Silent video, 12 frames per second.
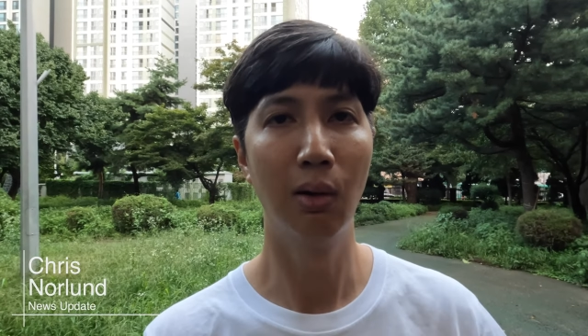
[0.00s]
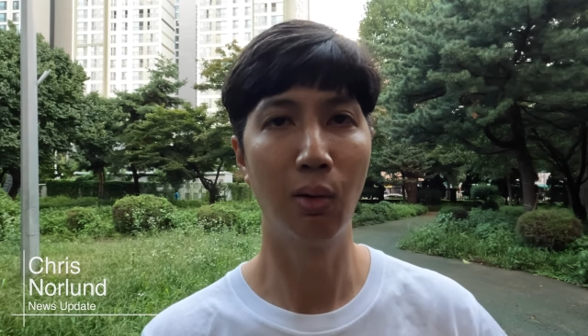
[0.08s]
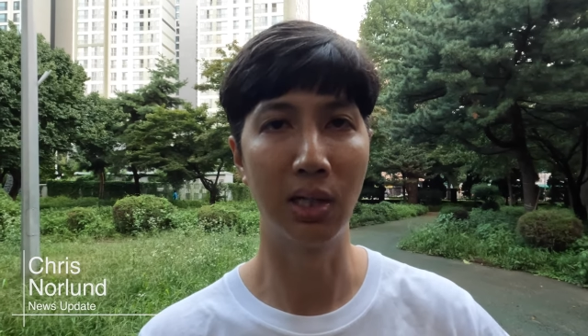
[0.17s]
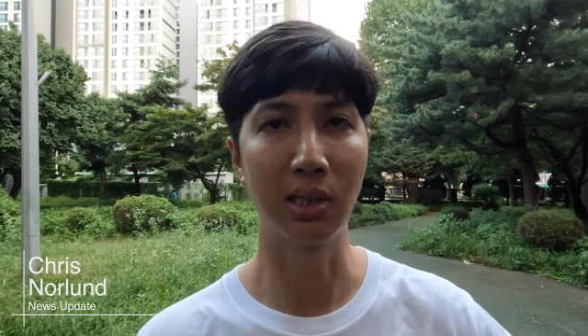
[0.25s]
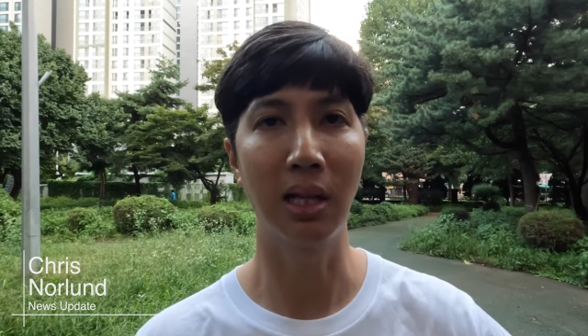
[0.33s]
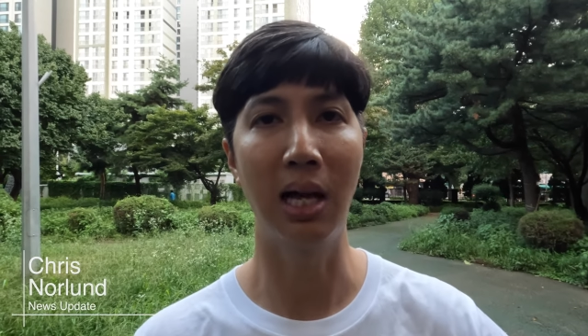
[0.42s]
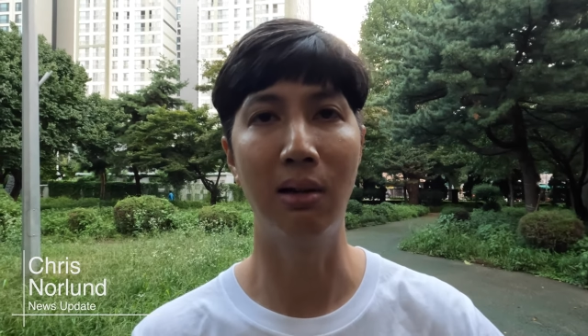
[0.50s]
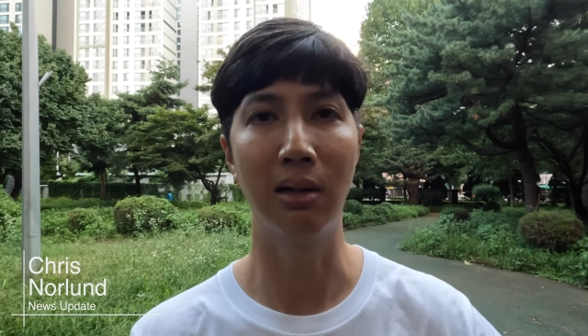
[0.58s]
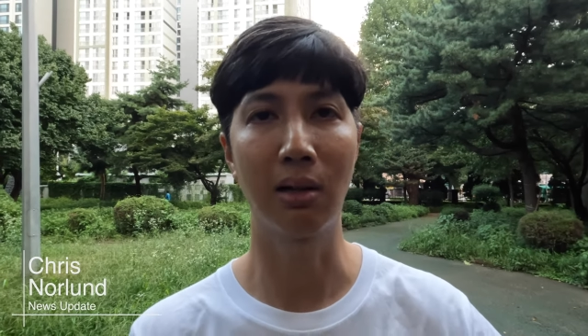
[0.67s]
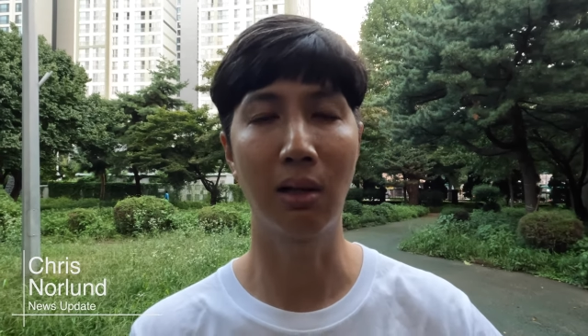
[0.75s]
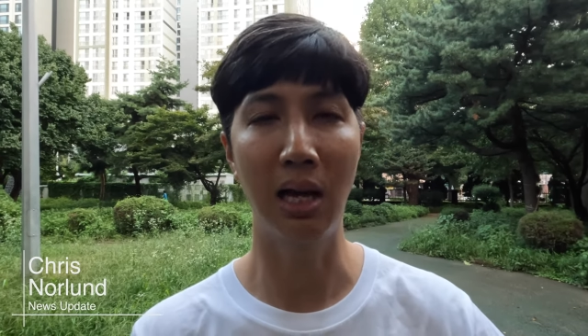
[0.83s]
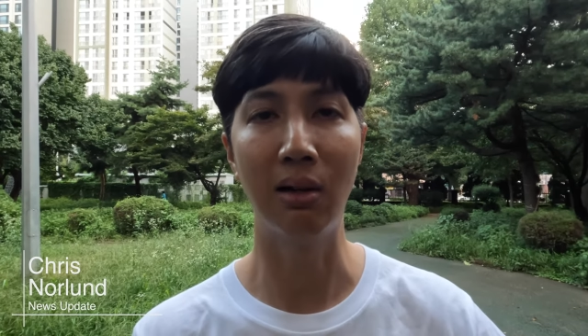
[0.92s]
whereas
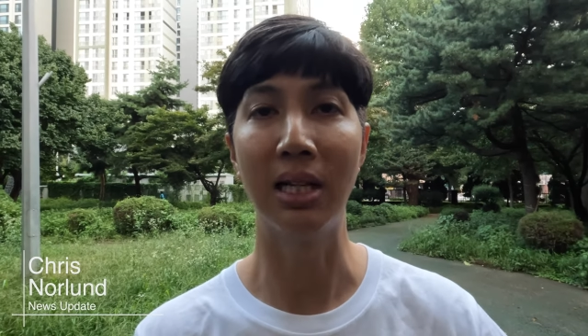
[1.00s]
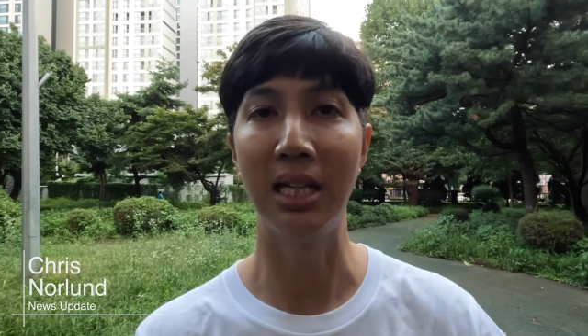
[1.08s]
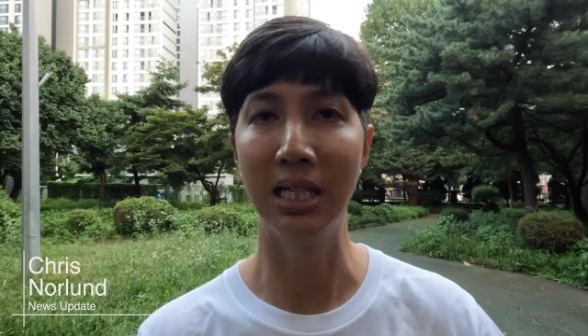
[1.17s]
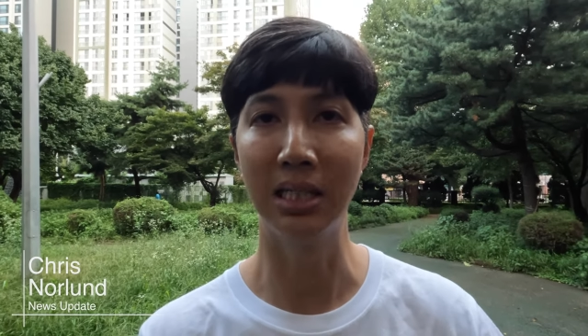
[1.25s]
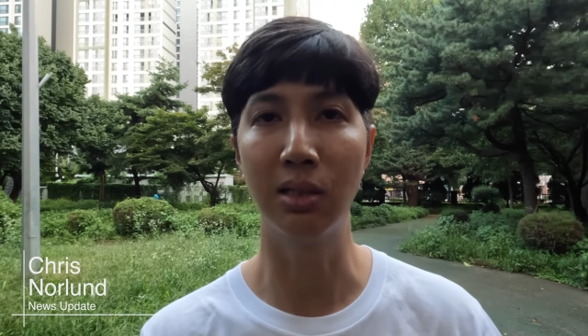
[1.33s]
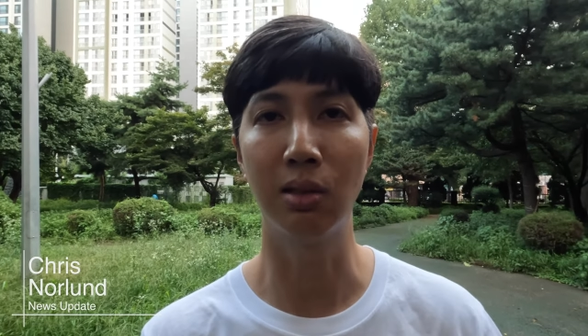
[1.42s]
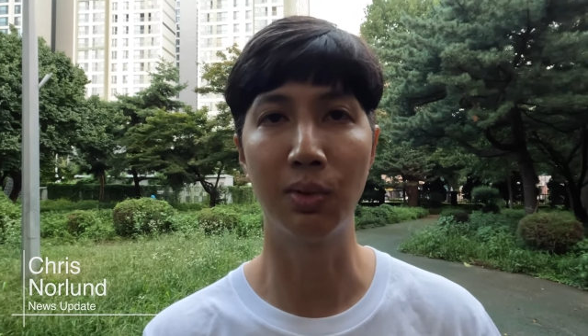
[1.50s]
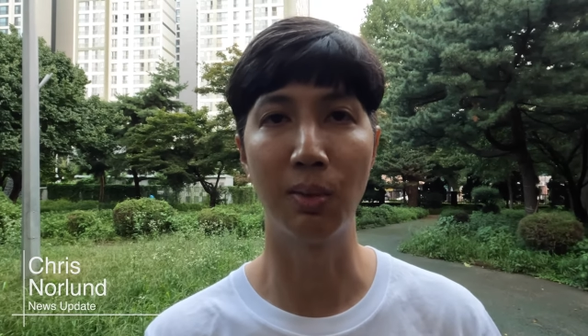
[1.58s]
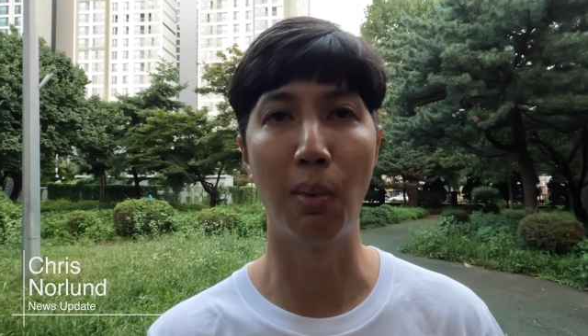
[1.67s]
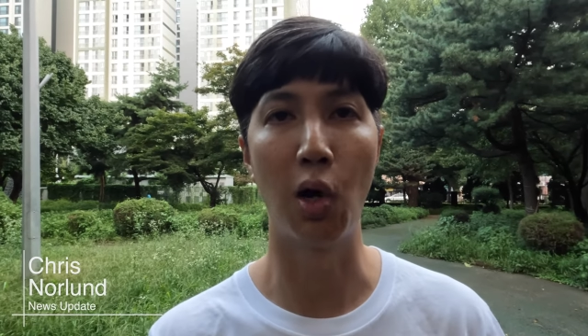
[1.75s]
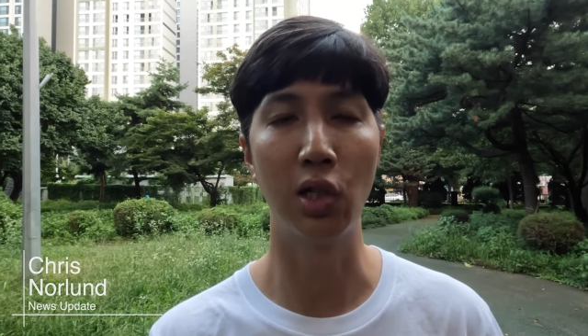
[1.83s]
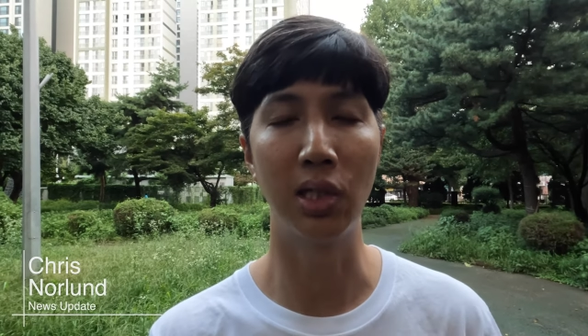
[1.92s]
cloud, cloud is in terms of
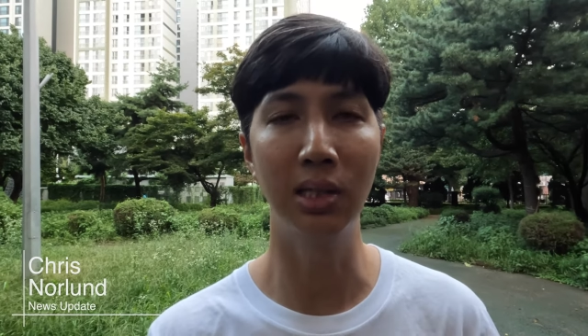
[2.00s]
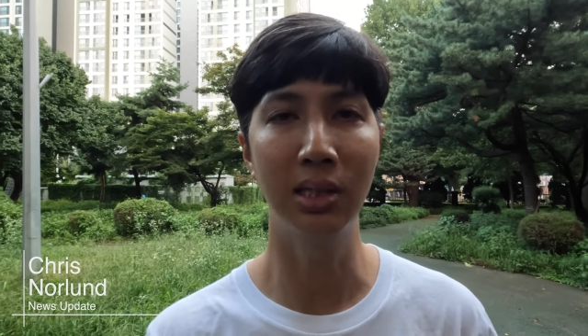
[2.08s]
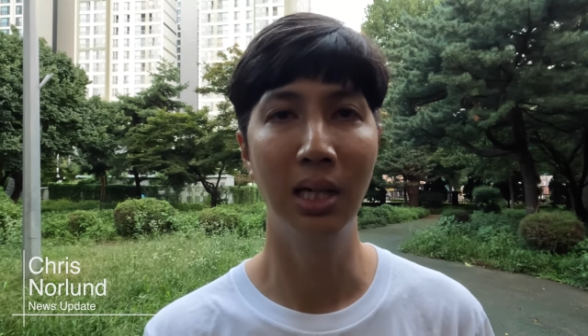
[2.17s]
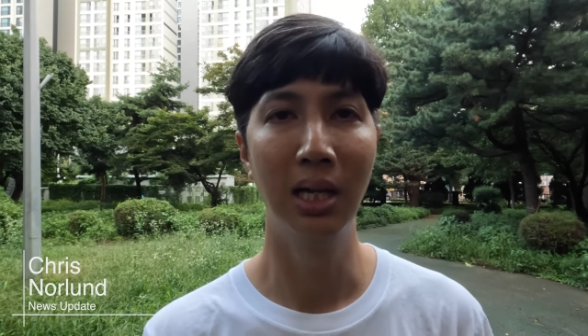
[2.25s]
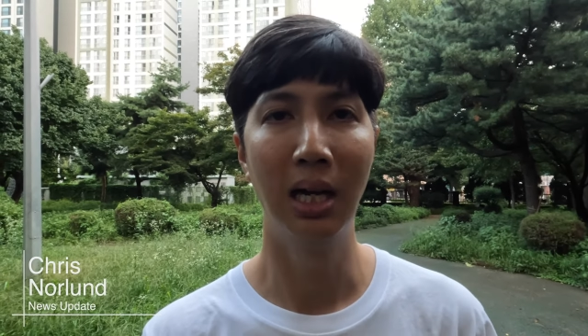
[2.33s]
margins.